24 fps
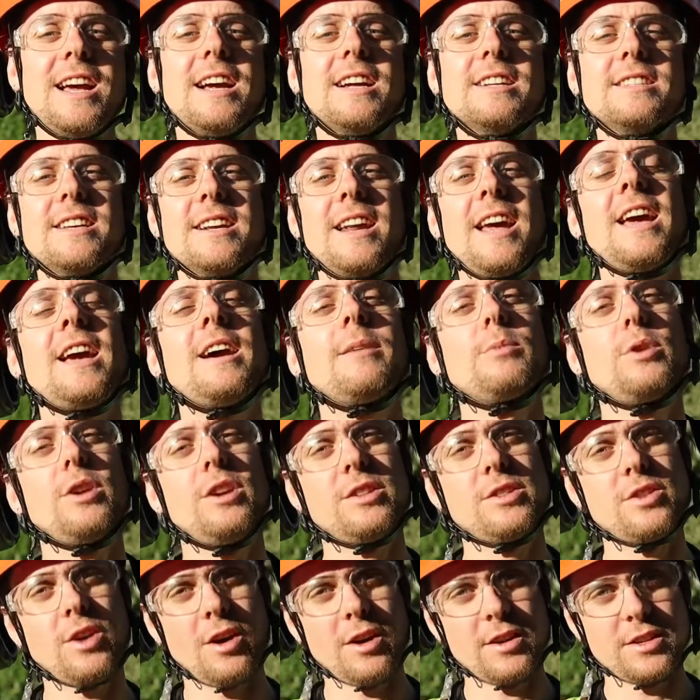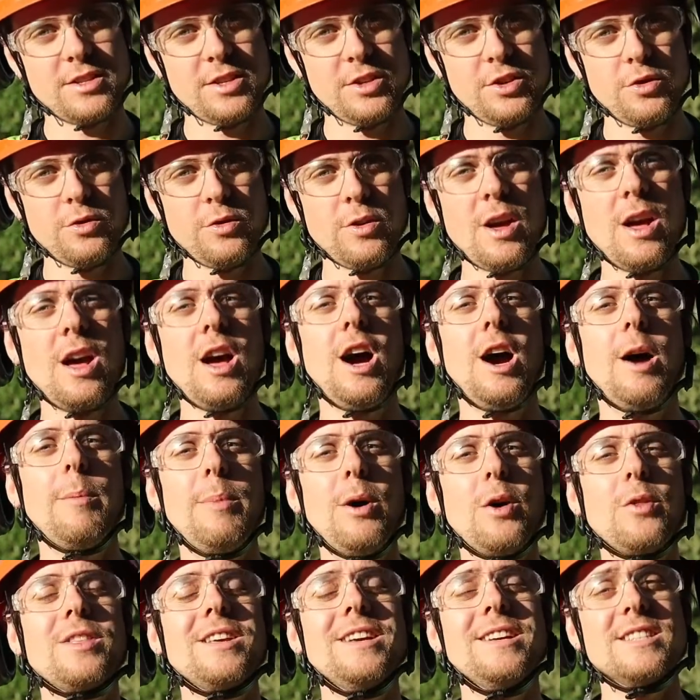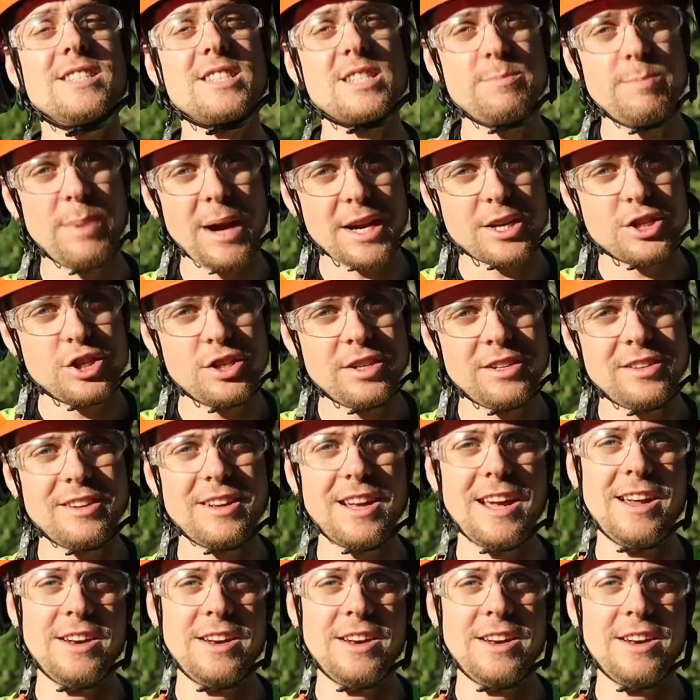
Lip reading: and today I'm going to talk to you about the inspection